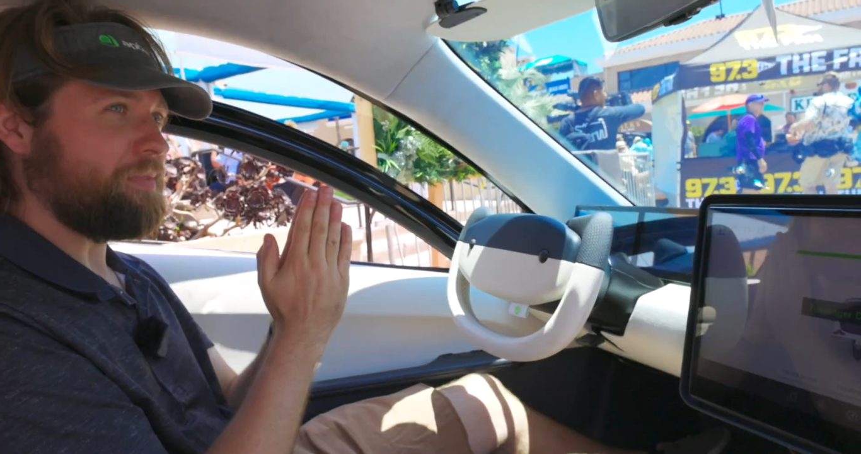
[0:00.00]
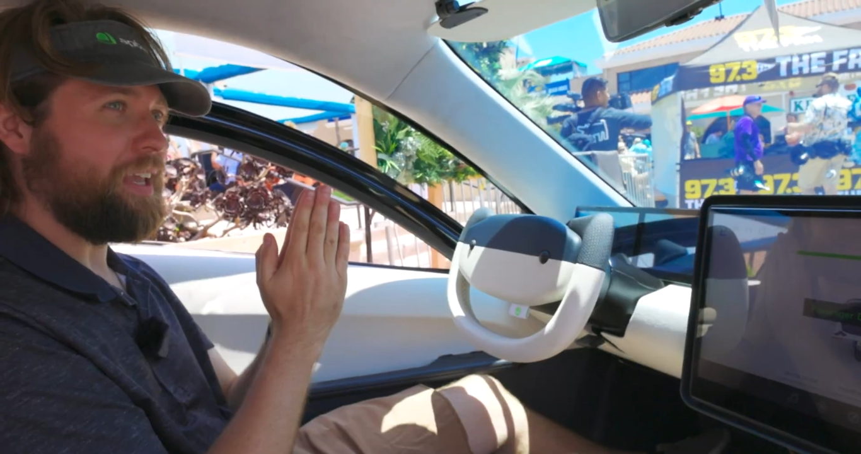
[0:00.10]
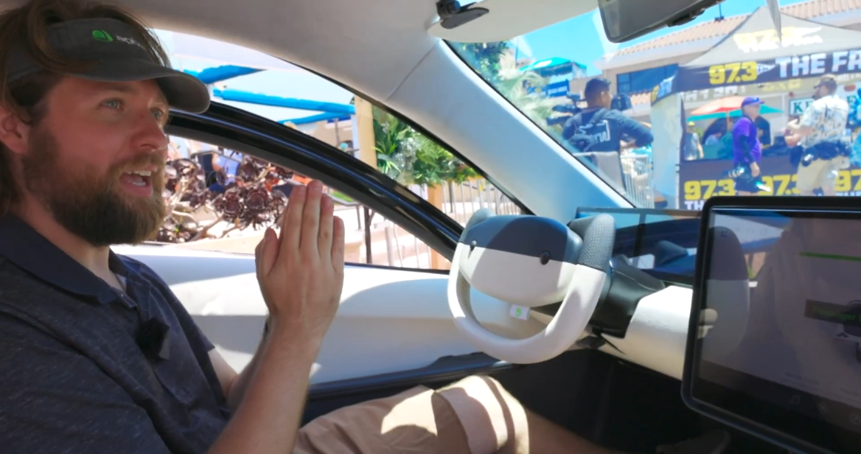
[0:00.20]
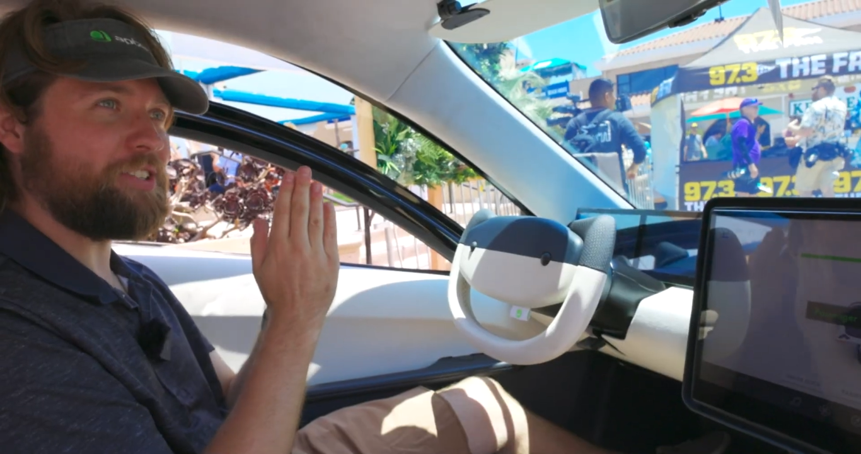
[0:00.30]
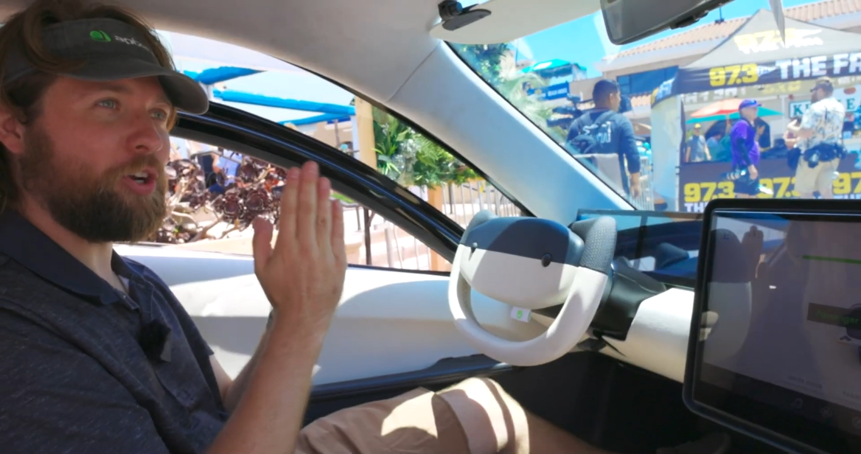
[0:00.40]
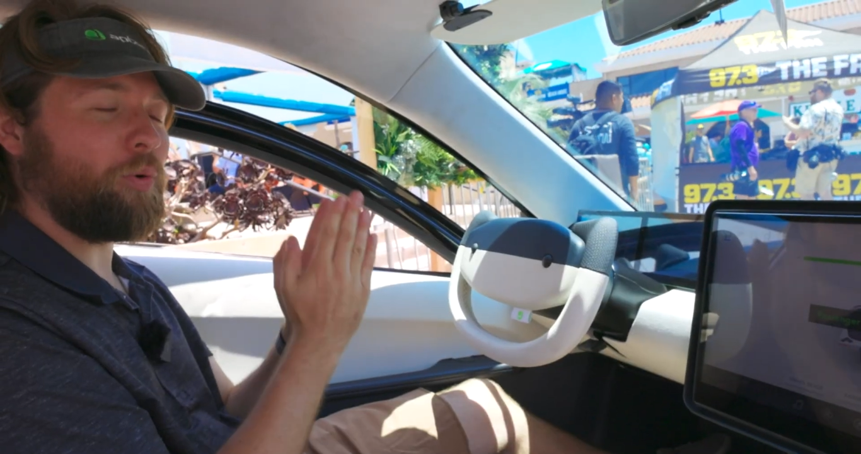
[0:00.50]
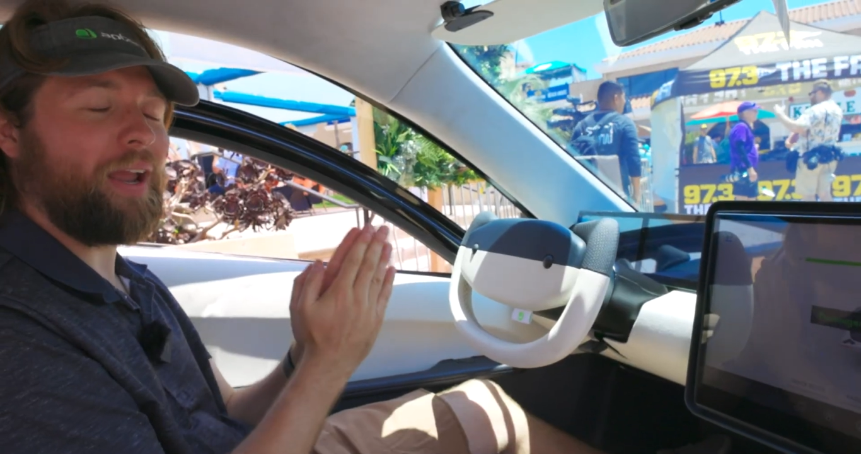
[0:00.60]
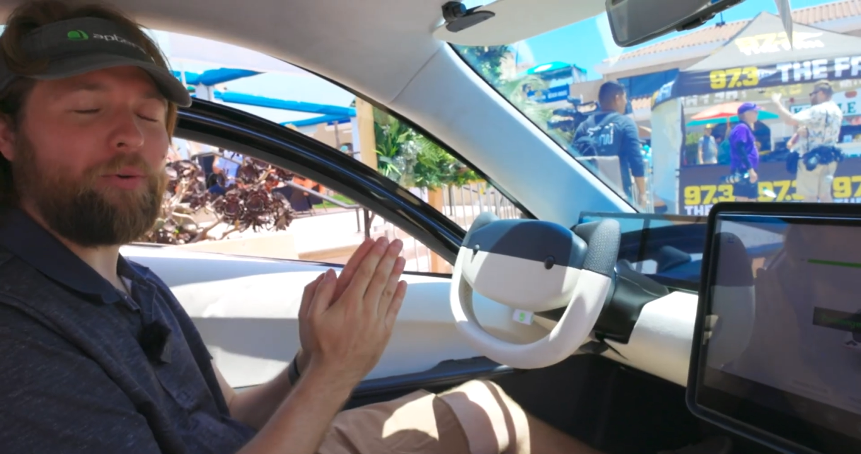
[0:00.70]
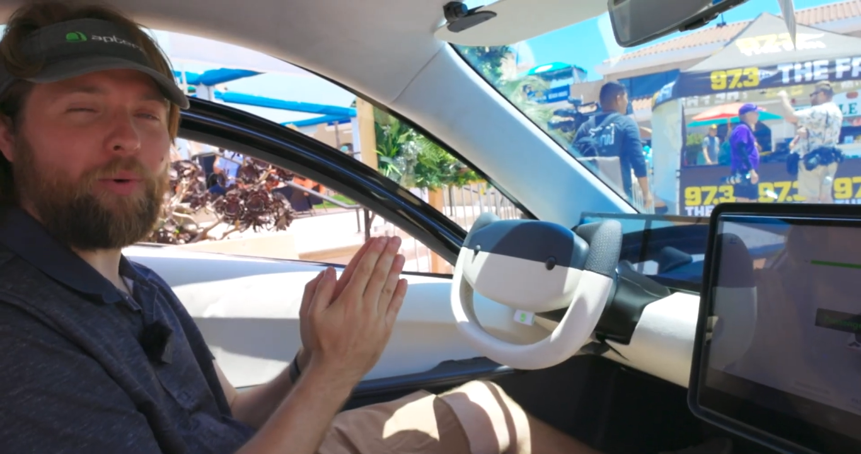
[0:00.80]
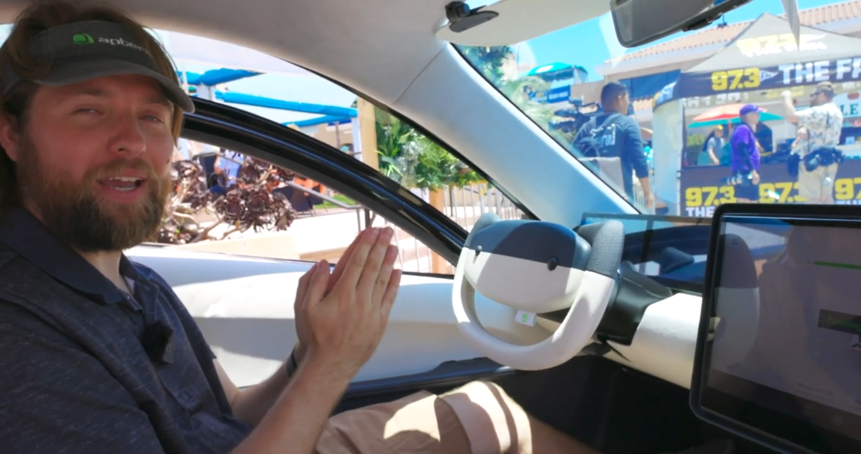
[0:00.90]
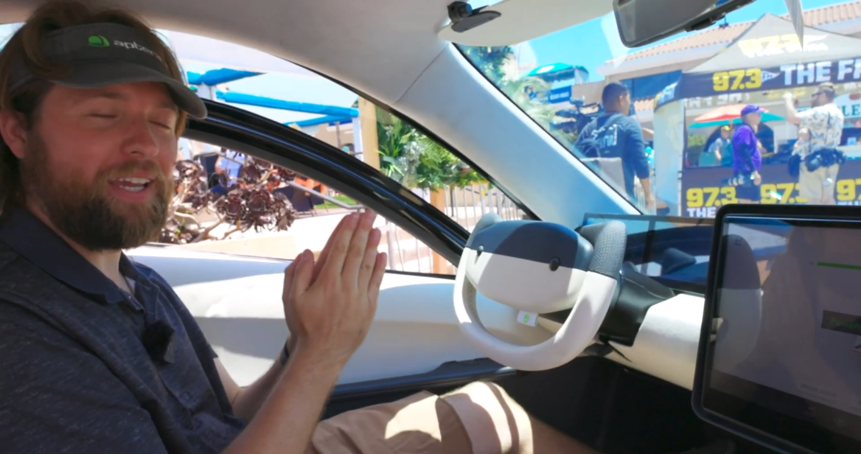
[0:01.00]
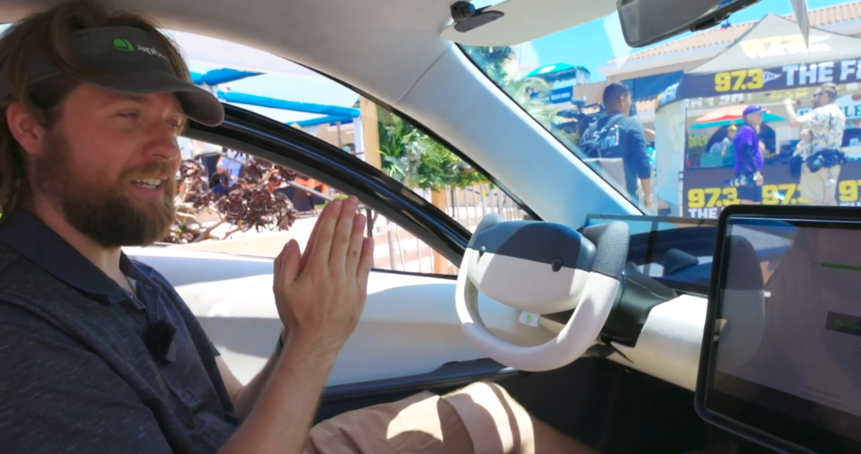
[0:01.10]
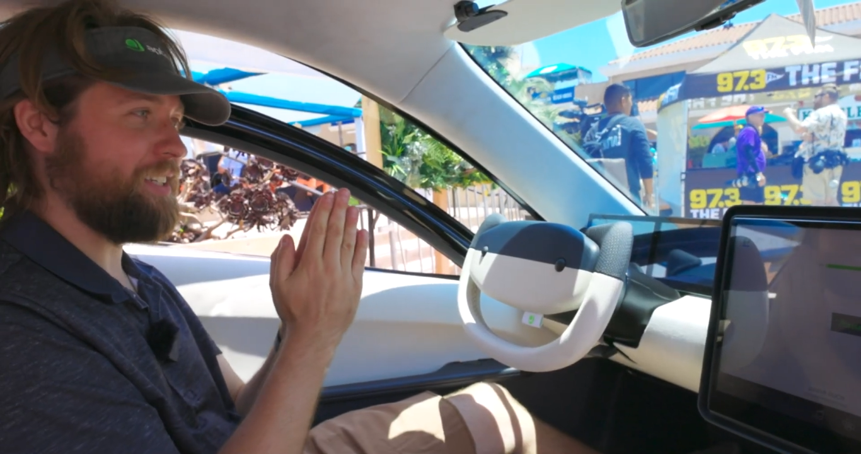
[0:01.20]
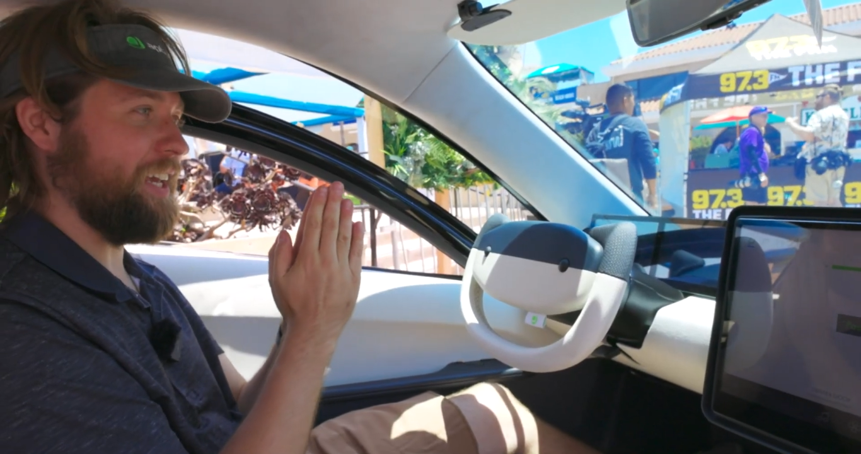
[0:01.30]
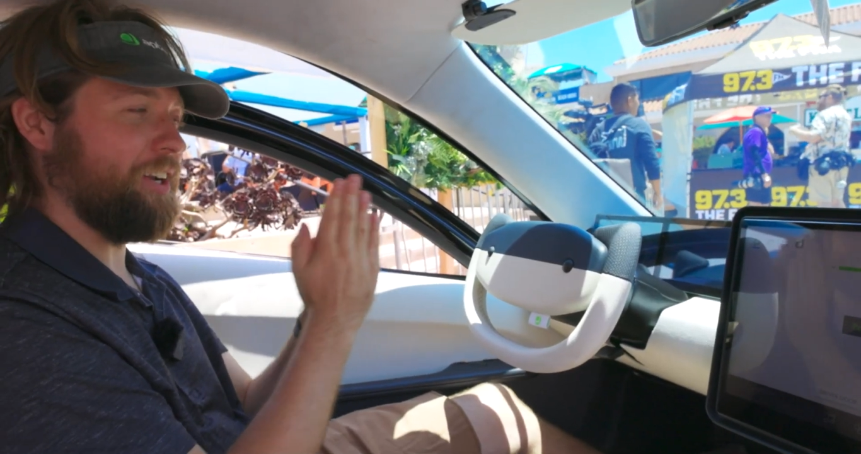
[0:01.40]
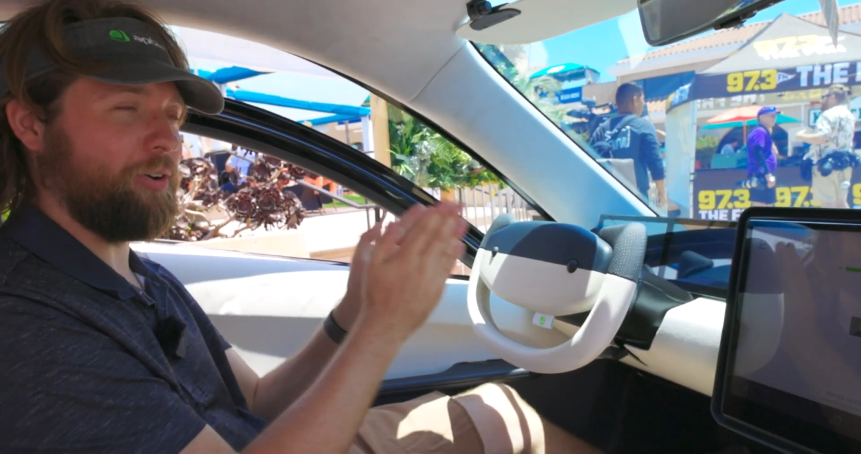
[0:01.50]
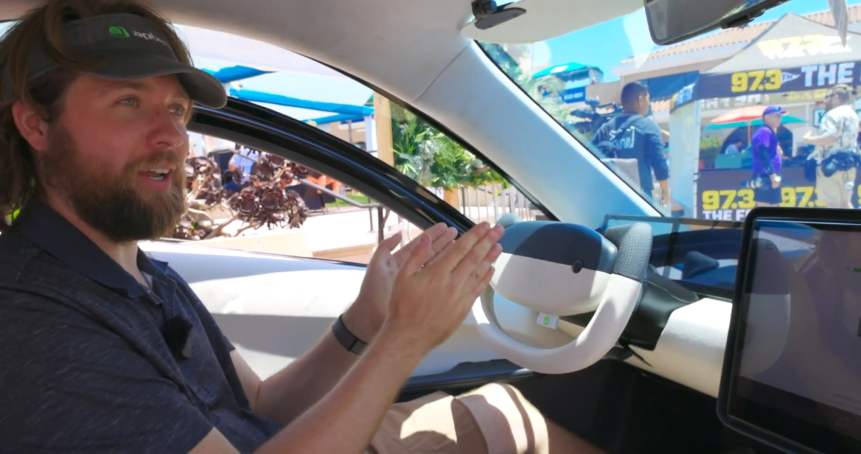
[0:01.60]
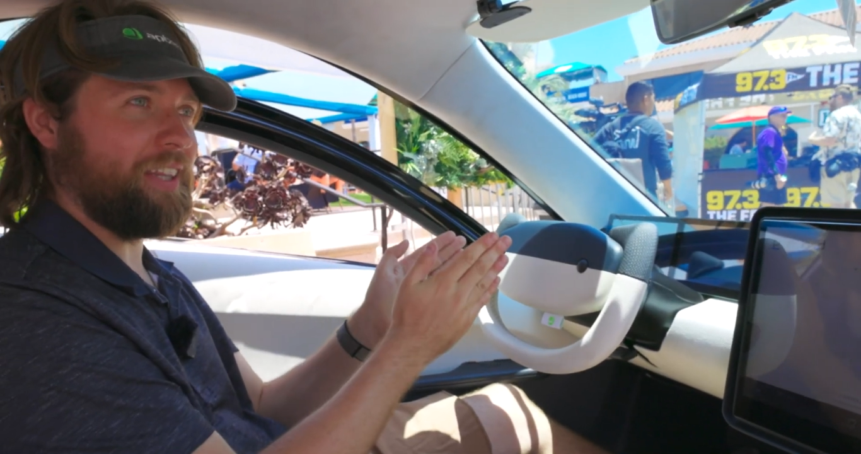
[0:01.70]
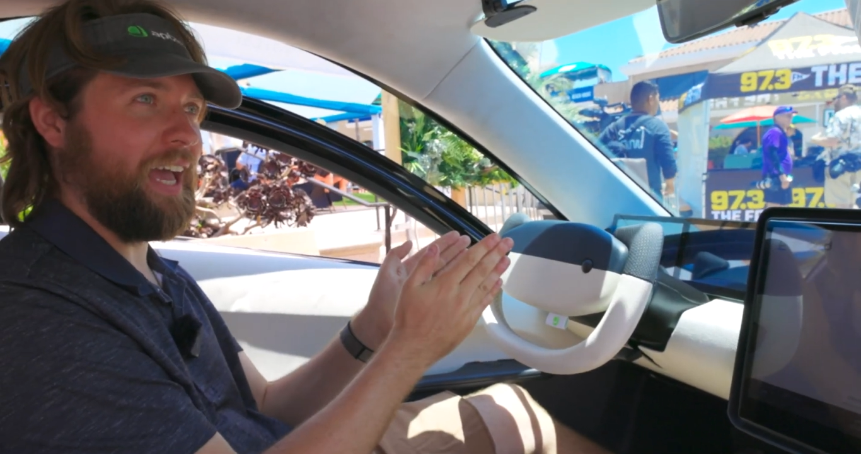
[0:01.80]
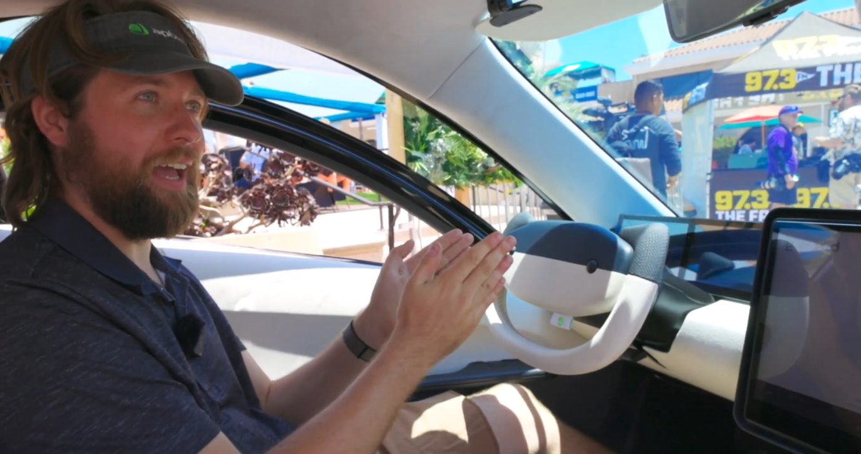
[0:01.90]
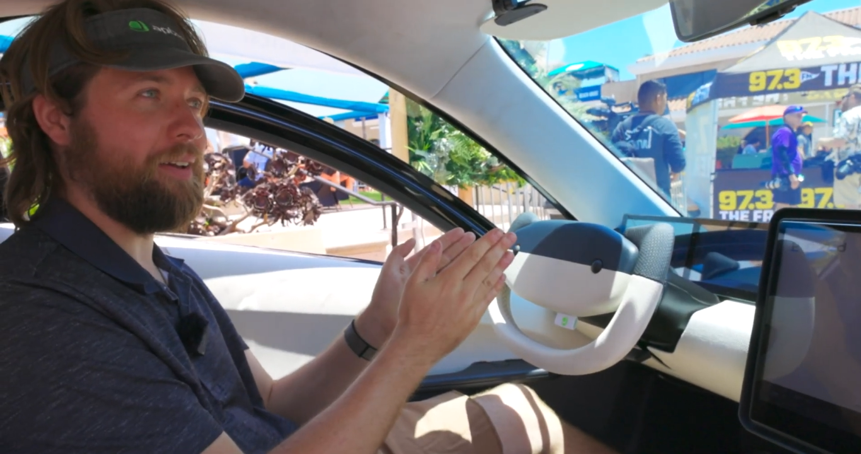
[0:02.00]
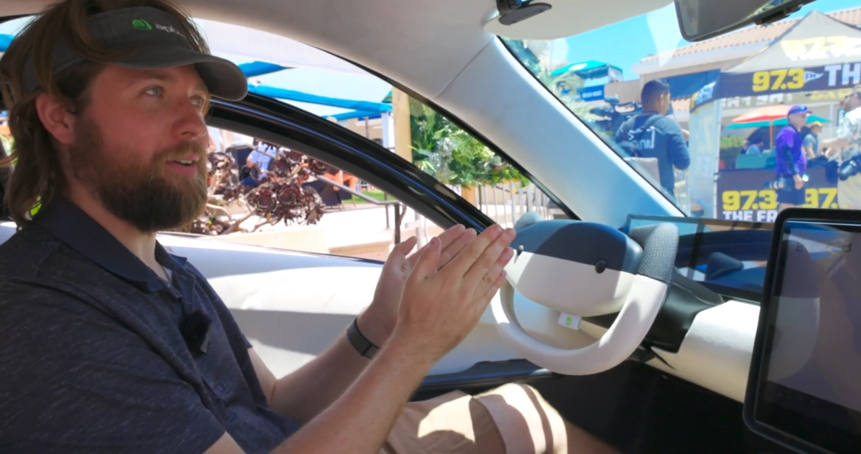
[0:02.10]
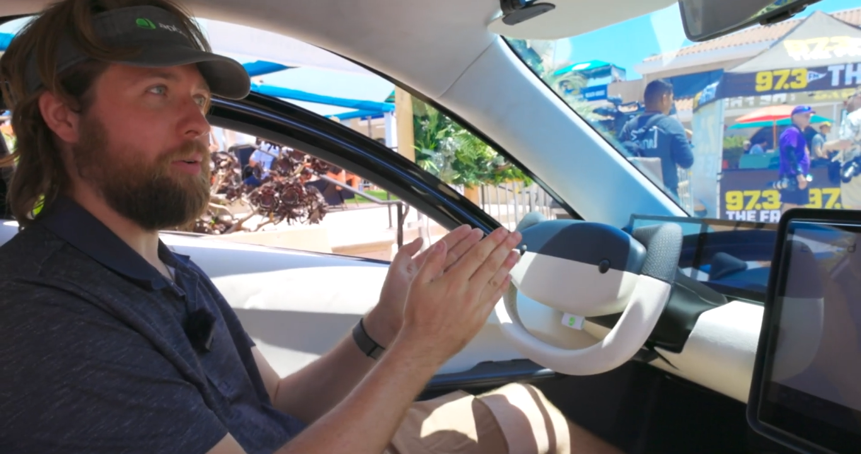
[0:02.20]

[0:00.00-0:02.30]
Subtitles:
It's a great way to integrate that